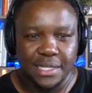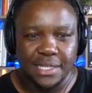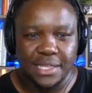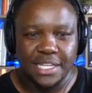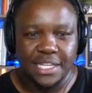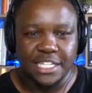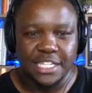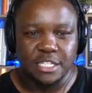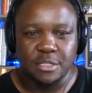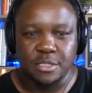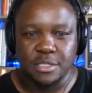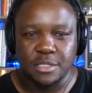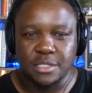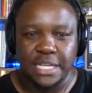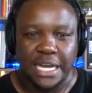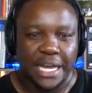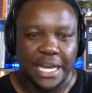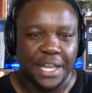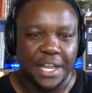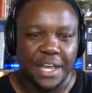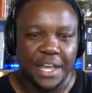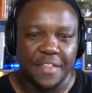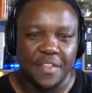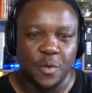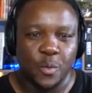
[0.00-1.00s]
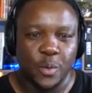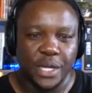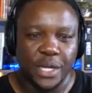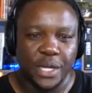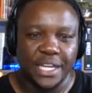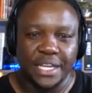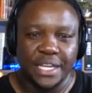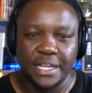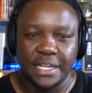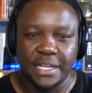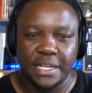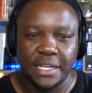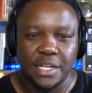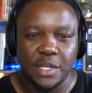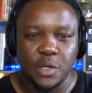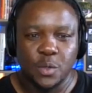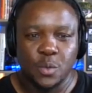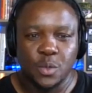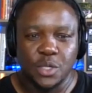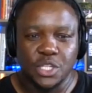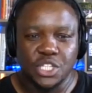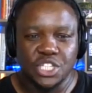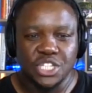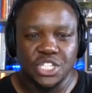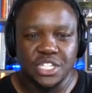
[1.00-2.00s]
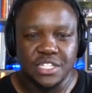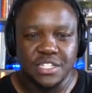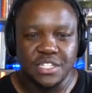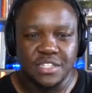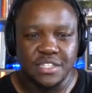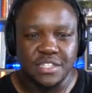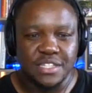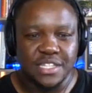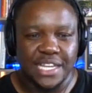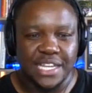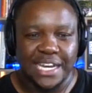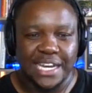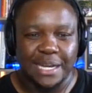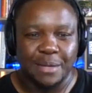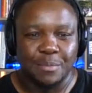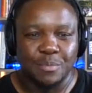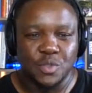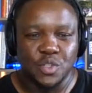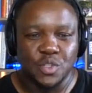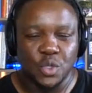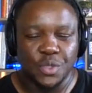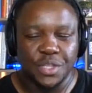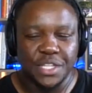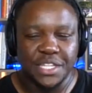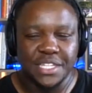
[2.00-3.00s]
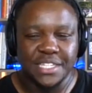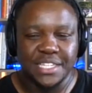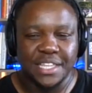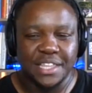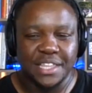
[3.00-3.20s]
That's another way, which is so these